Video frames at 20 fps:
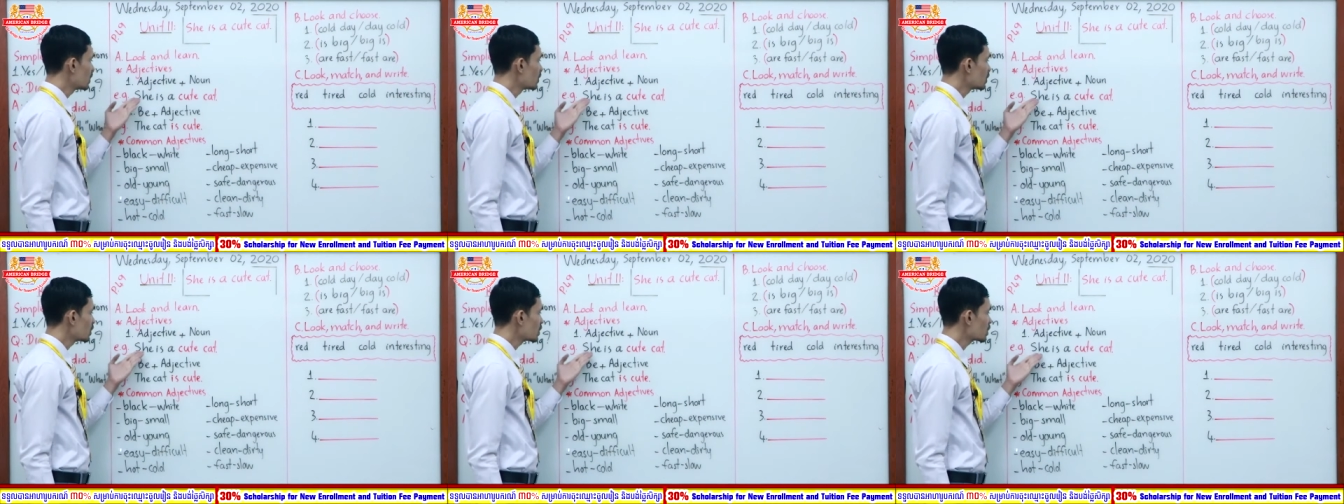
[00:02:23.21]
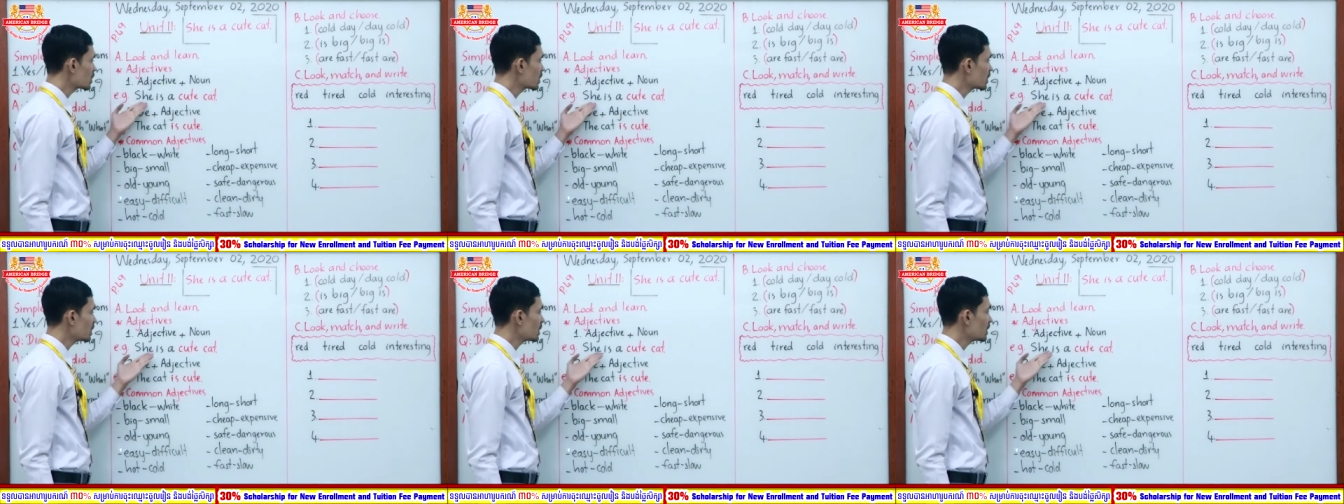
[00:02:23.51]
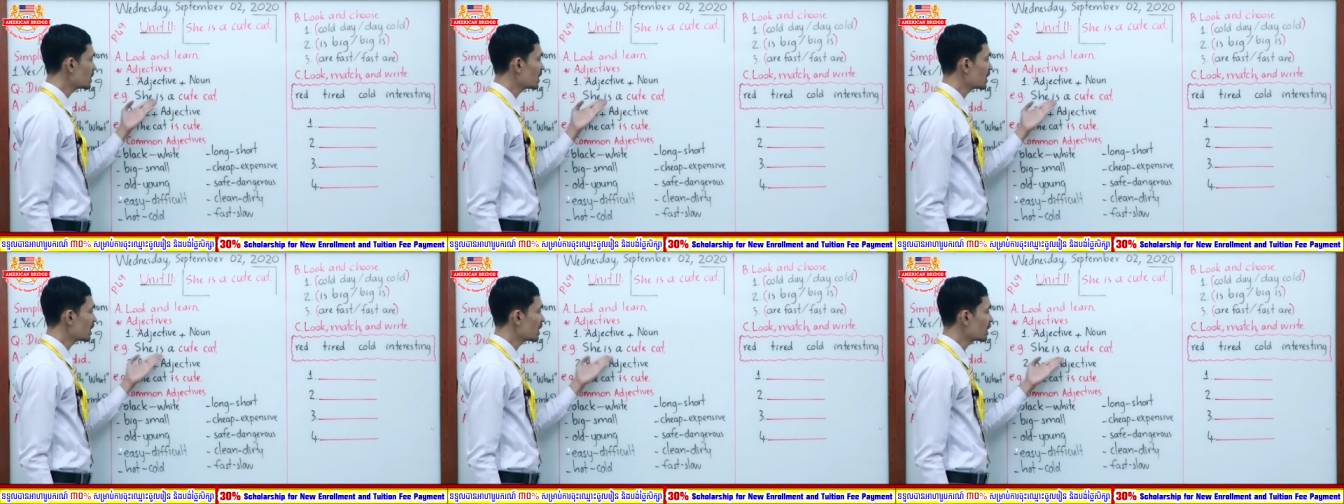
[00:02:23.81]

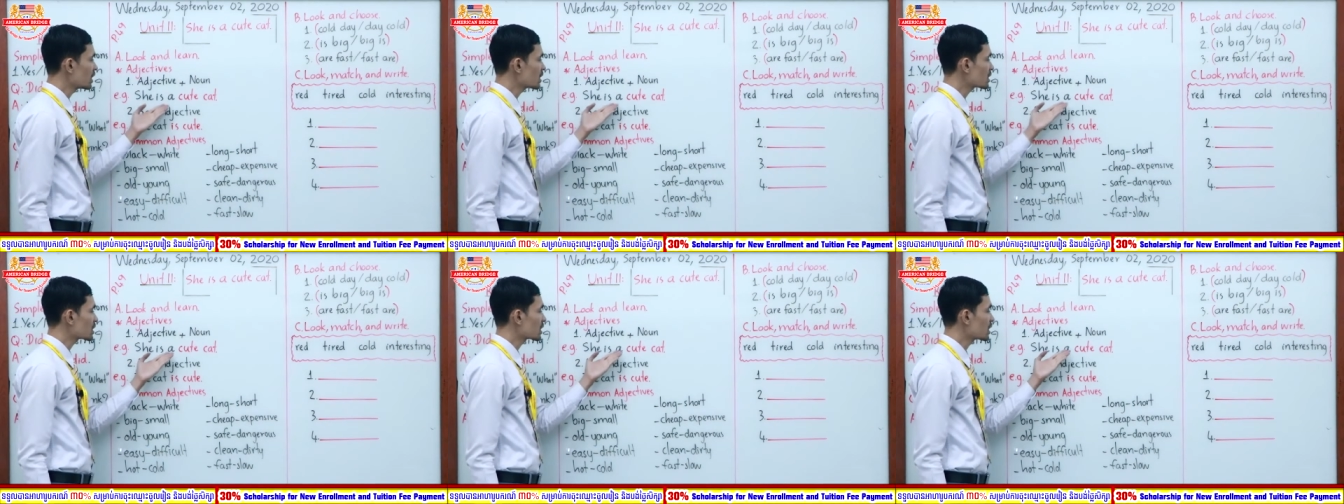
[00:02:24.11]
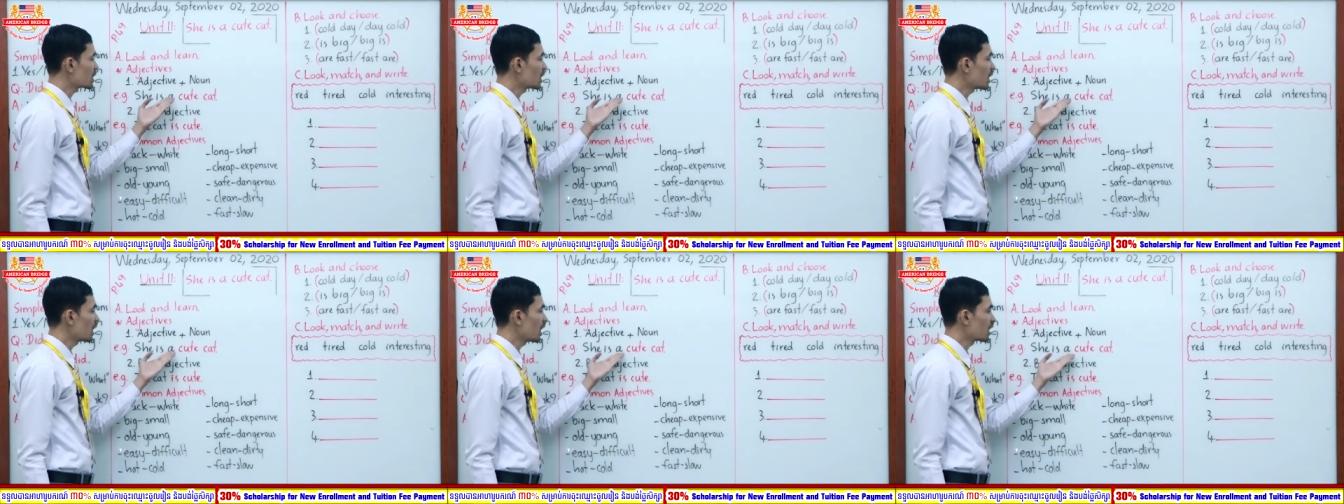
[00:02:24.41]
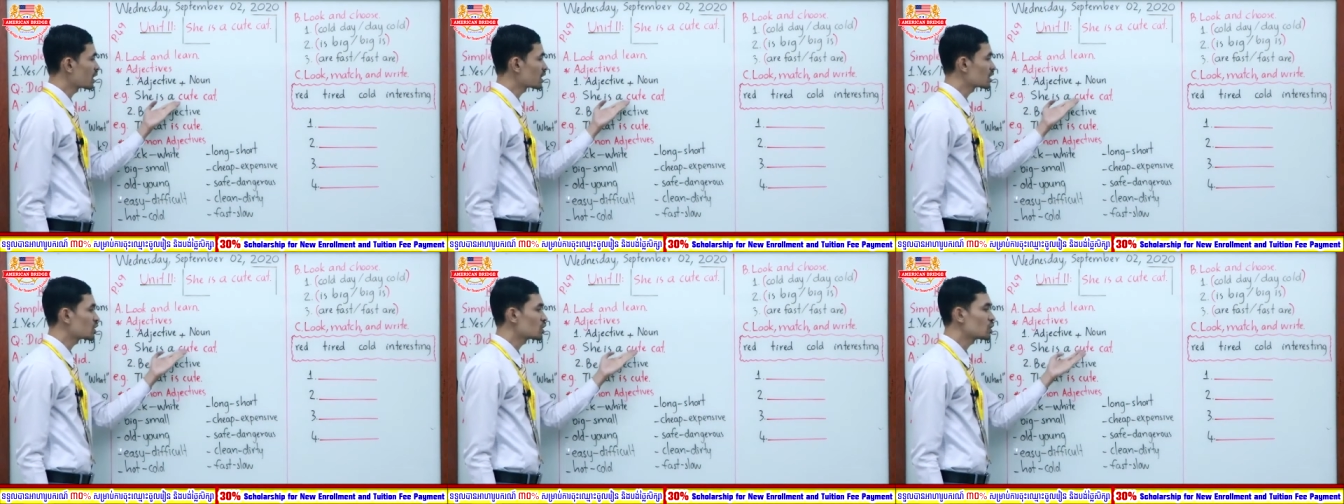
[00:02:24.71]
She is
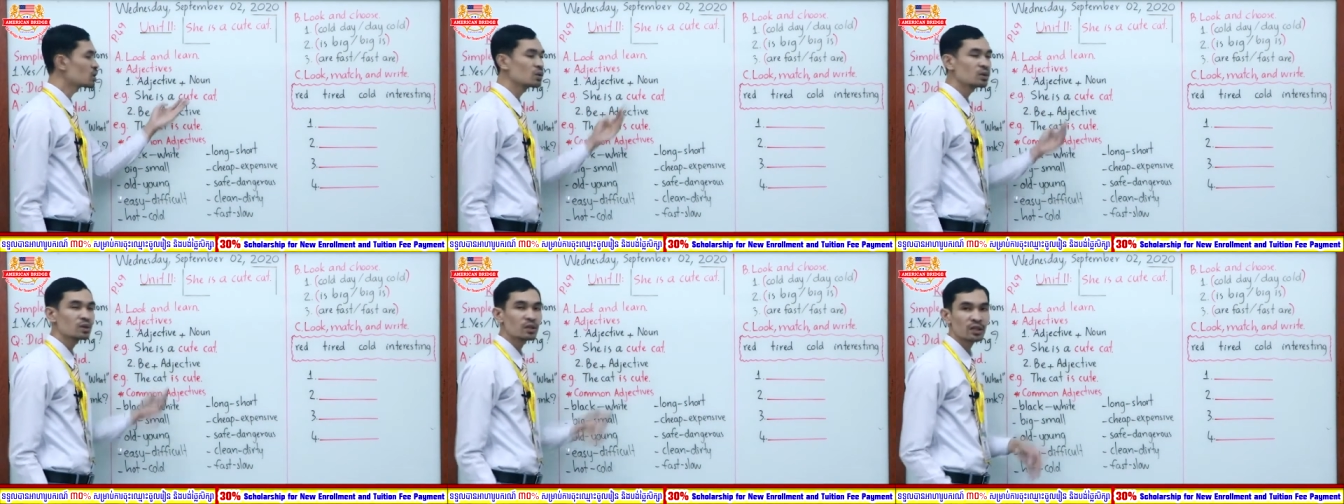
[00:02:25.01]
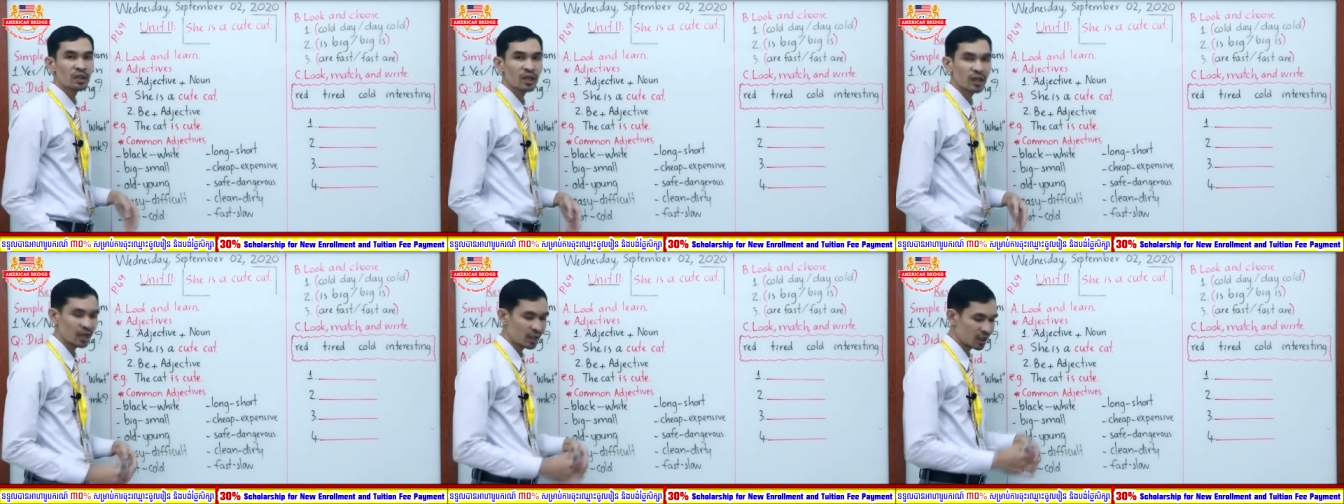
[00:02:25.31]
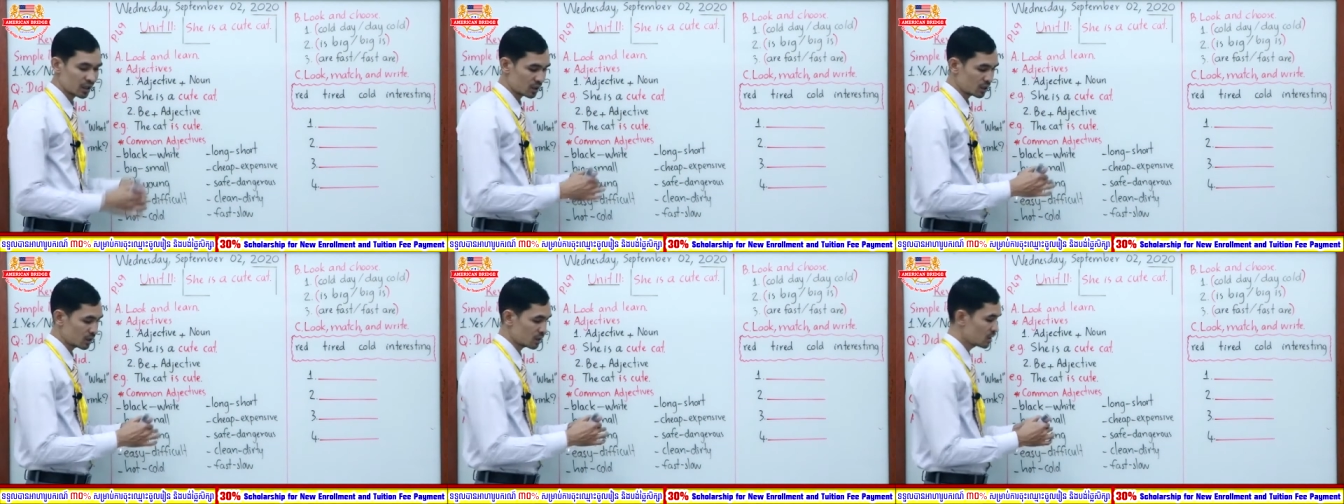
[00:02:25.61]
a cute
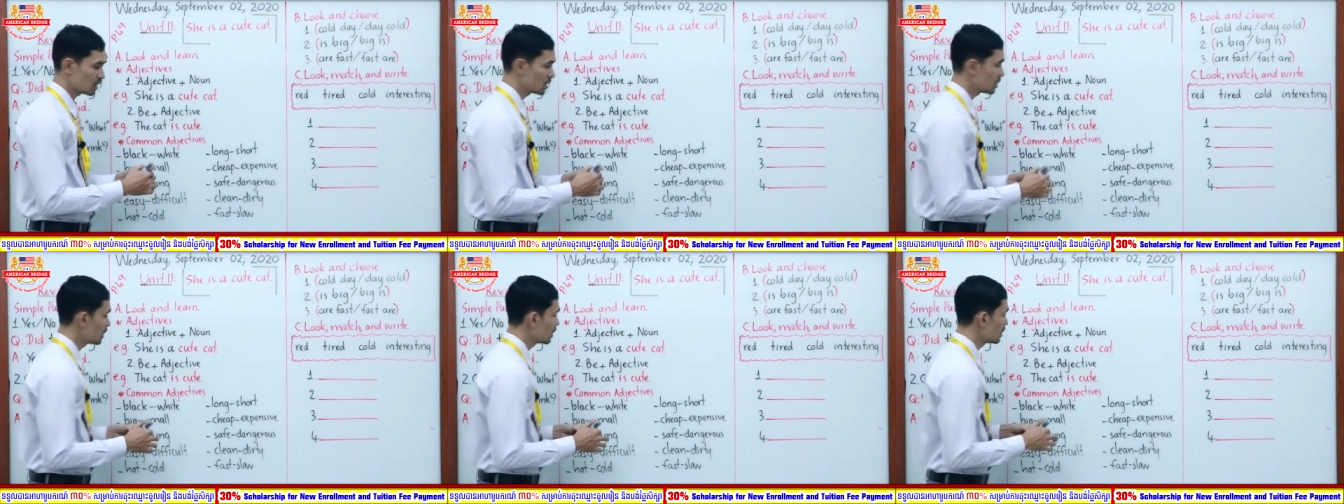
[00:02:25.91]
cat.